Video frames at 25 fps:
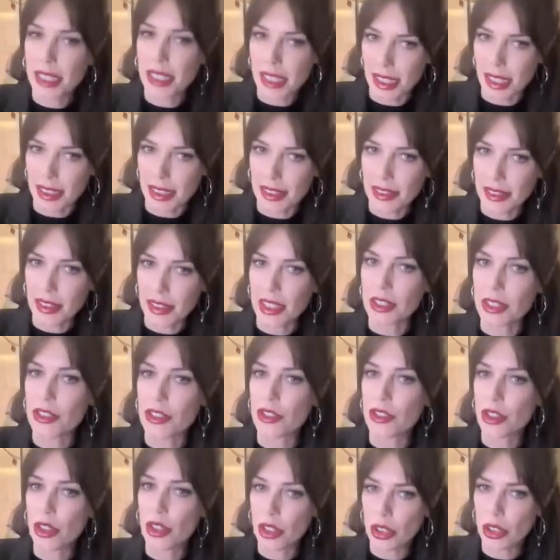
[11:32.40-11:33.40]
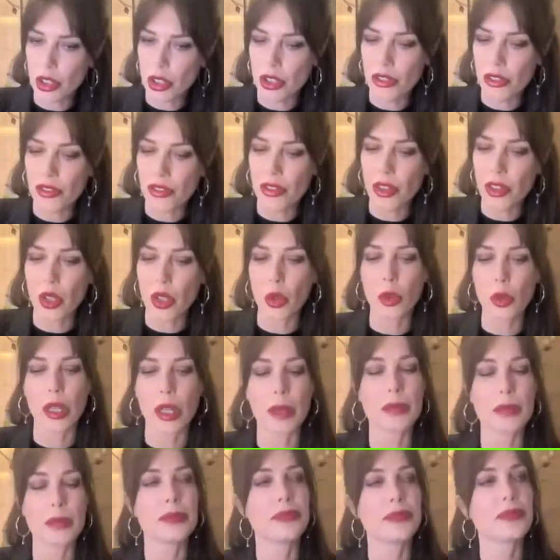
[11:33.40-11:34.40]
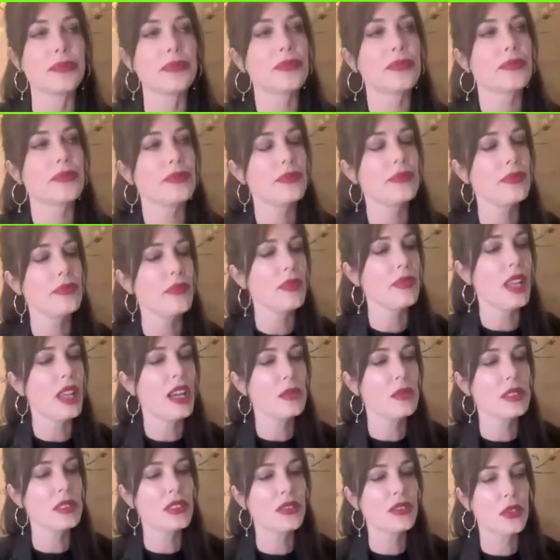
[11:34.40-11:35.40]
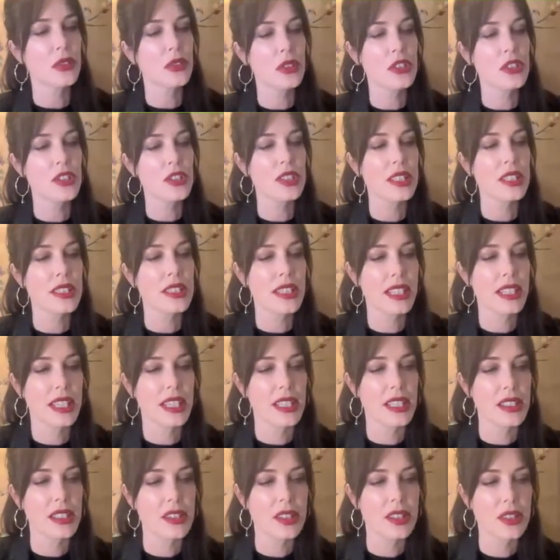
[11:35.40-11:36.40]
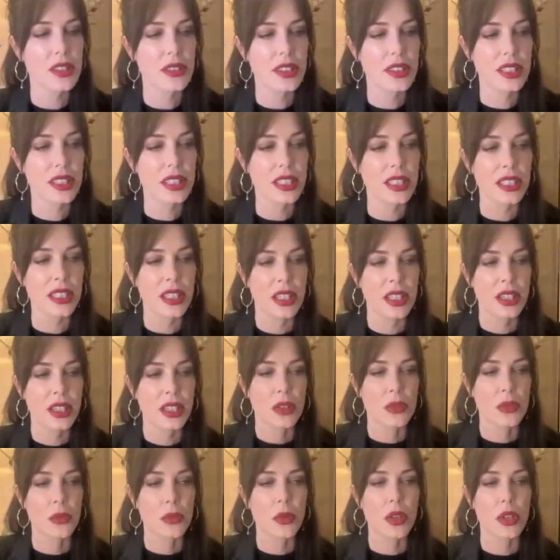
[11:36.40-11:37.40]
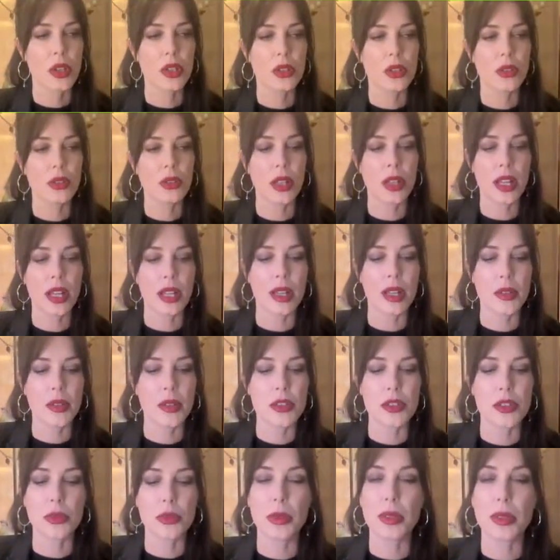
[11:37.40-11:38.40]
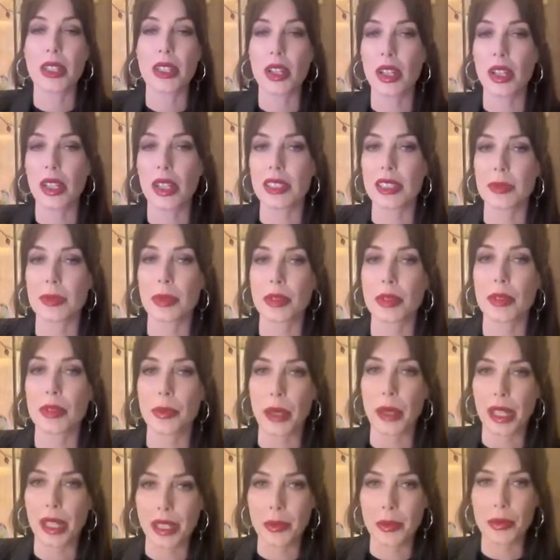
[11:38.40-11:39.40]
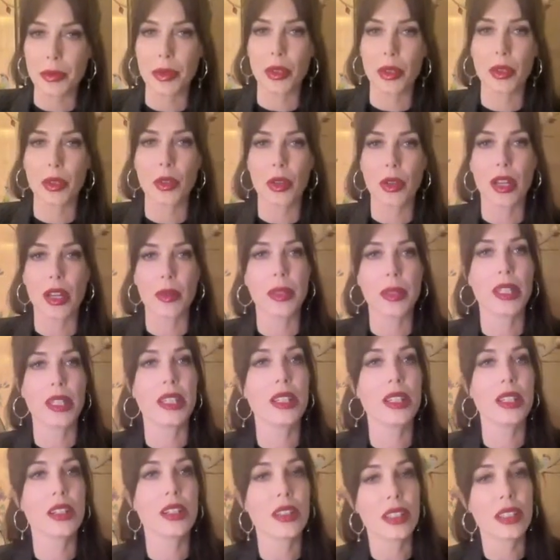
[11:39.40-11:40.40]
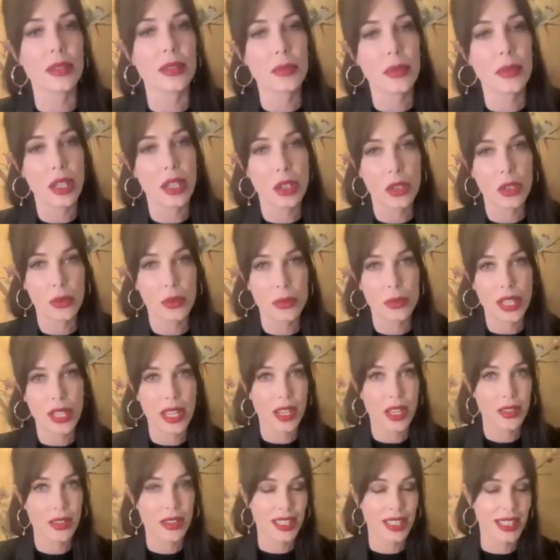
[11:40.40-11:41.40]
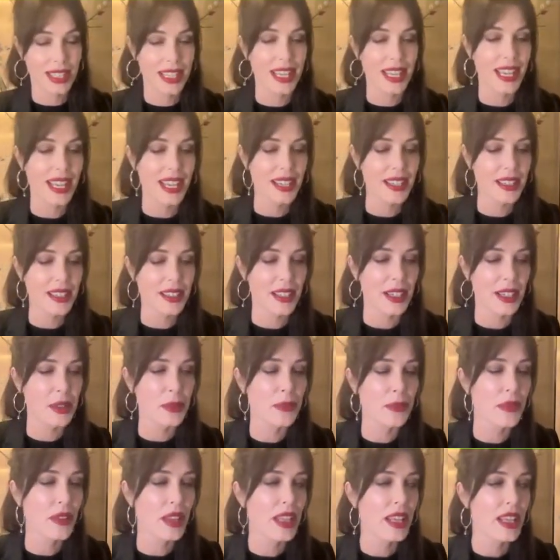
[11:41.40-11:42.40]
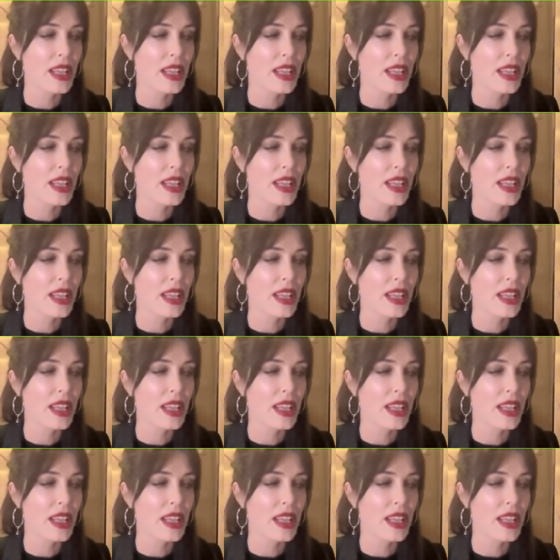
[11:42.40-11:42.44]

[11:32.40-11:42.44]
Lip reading: it. There's not a lot of follow-up. I was fortunate to get into the Royal Jubilee Hospital pain program here in my hometown in Canada,